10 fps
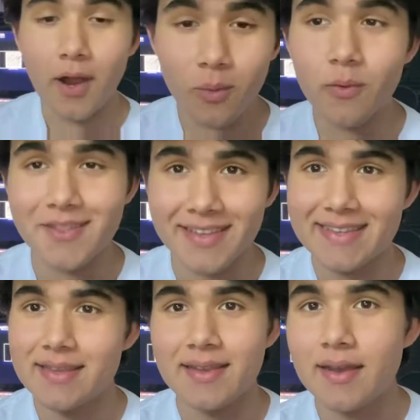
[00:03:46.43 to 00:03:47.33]
forward for 1 second.
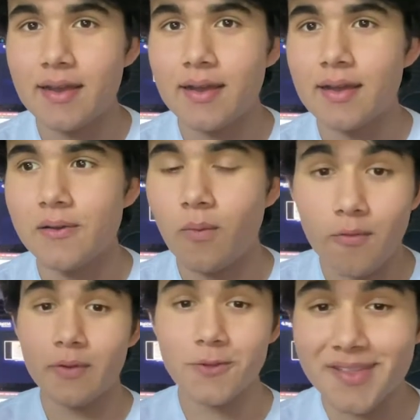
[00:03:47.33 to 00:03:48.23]
Walk
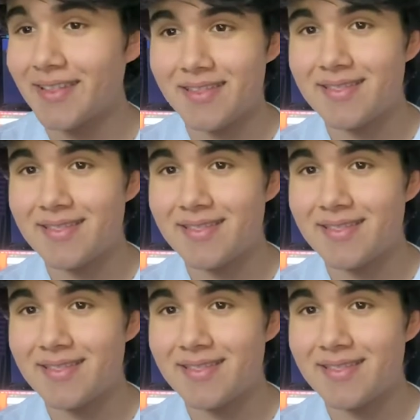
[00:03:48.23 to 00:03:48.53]
forward for 2 seconds.